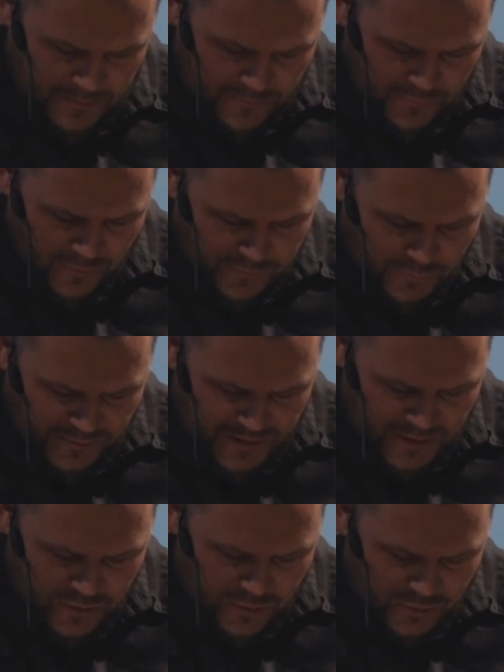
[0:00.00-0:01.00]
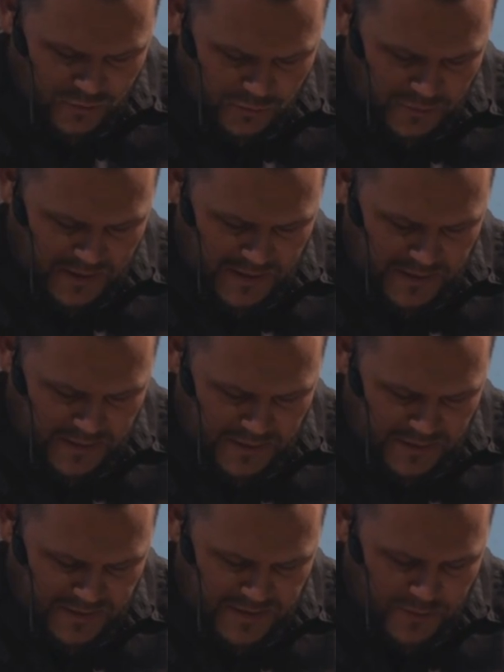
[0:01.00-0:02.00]
Verse 14. You shall eat
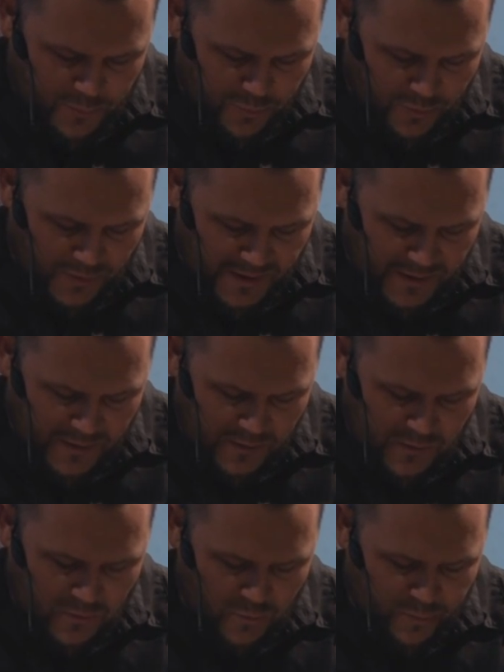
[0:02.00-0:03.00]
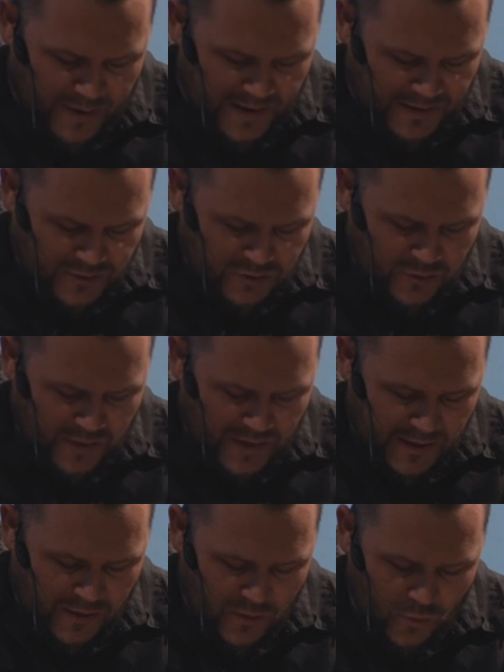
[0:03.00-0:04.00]
neither bread nor parched
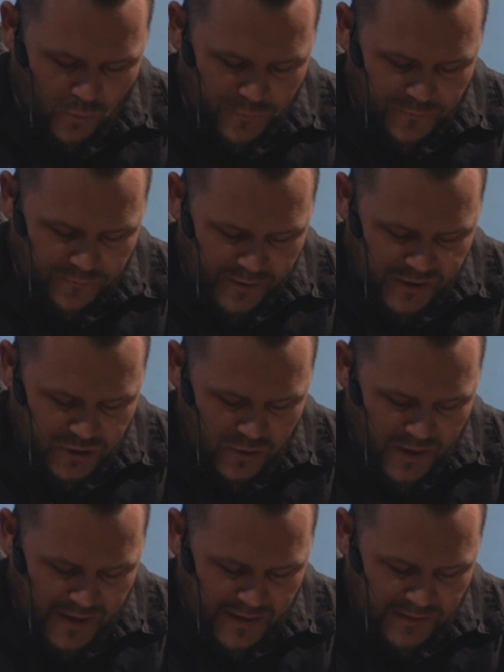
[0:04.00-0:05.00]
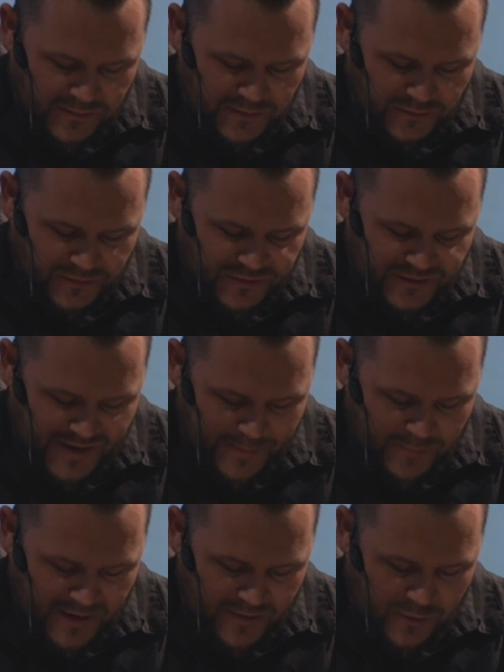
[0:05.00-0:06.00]
grain nor fresh grain until the
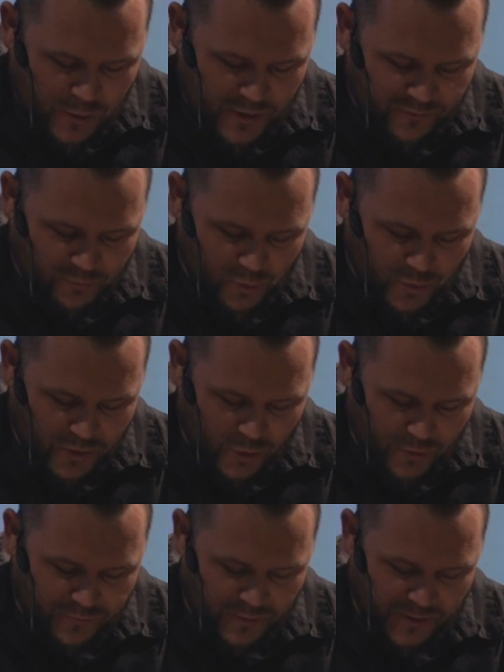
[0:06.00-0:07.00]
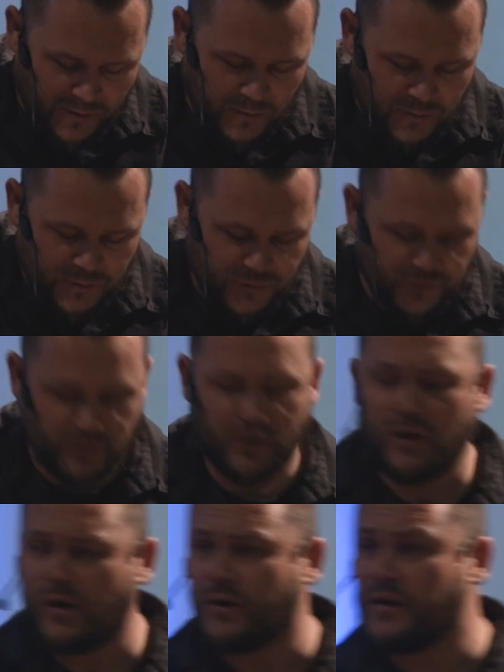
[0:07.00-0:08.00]
same day that you have brought an offering to
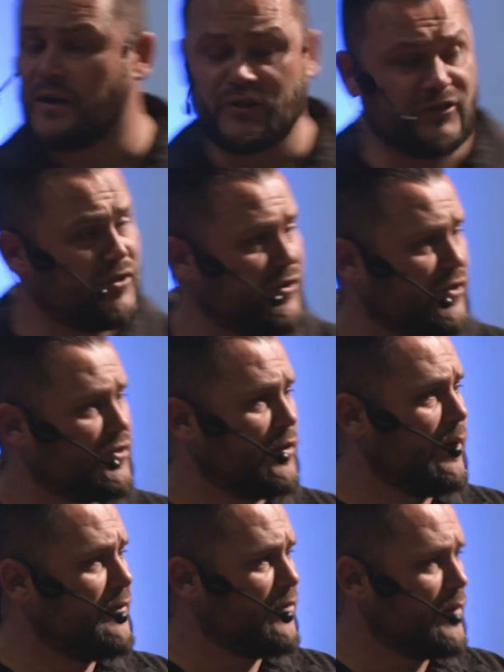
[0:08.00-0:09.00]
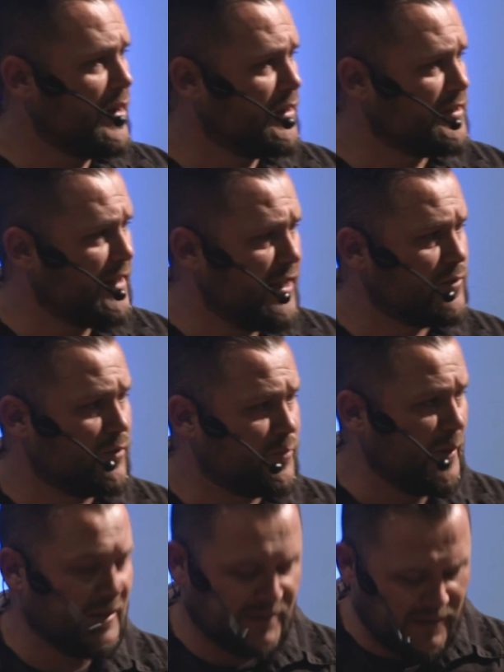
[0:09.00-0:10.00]
God. Now, just so everyone understands what's
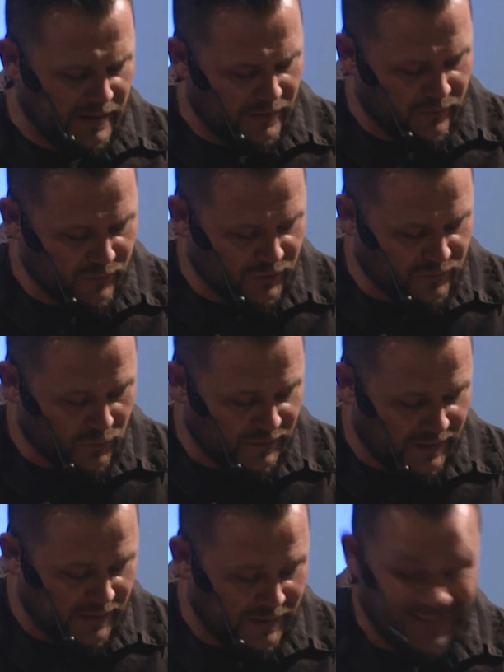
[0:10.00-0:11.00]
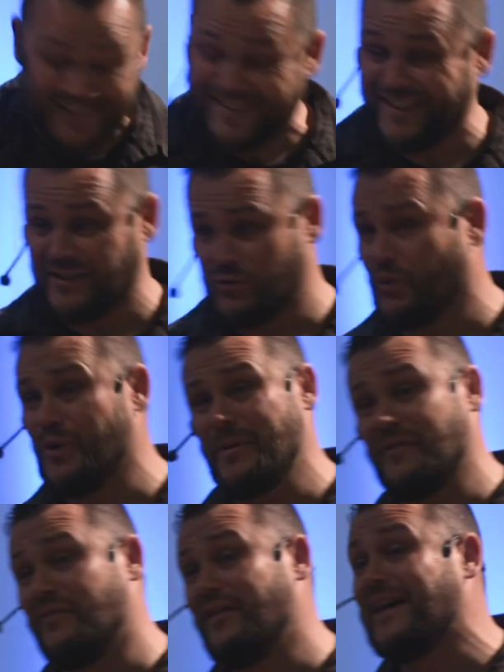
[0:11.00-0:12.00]
being said here in verse 14, it's talking
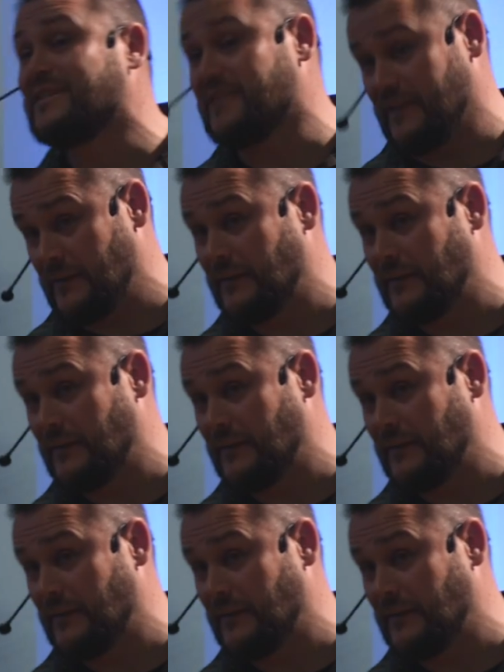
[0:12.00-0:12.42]
about fasting.